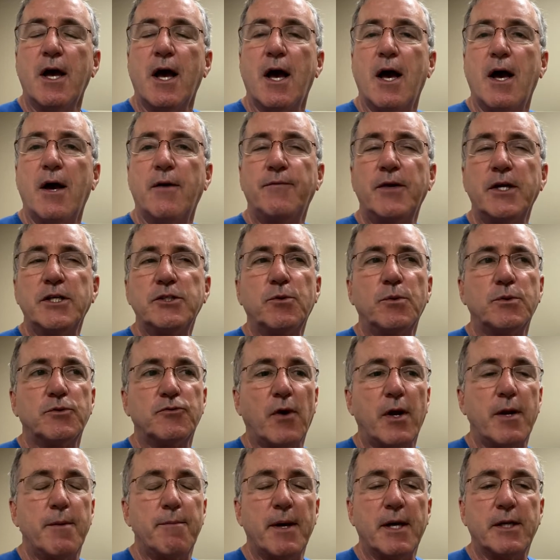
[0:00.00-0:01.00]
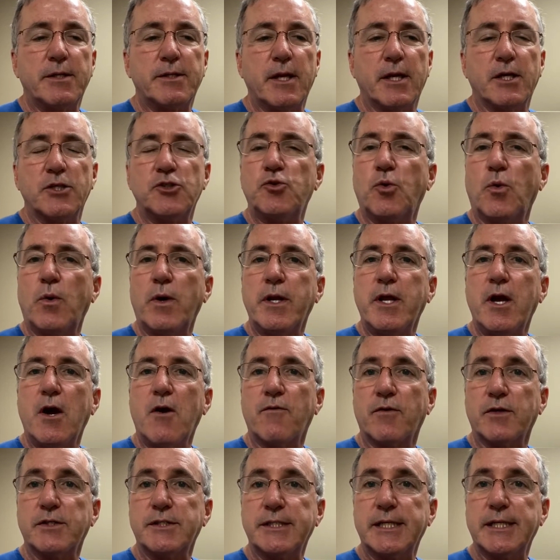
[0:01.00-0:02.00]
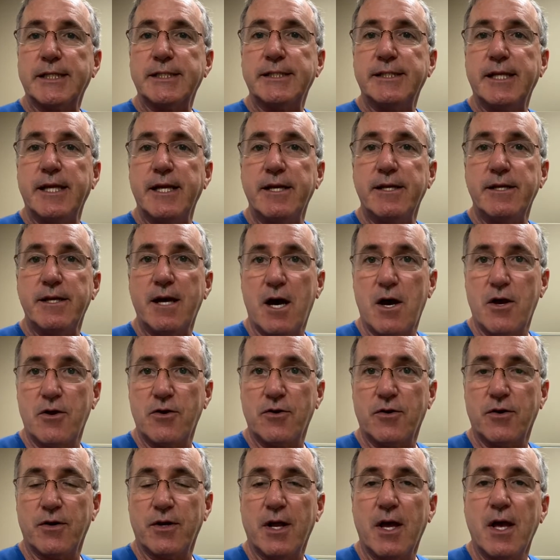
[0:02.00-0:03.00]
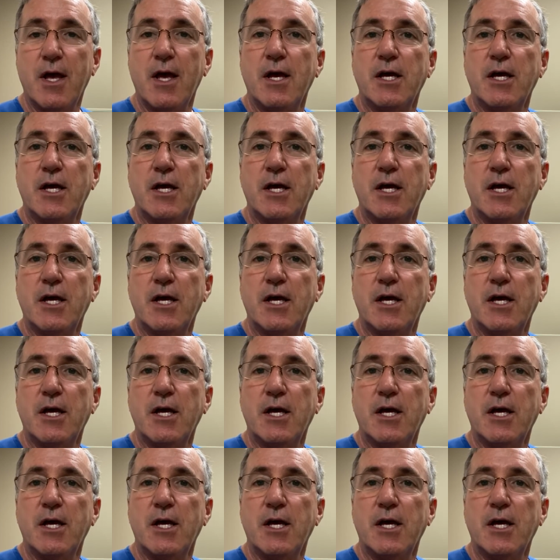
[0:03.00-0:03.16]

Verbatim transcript: Uh, vision was right about uh, twenty over sixteen hundred.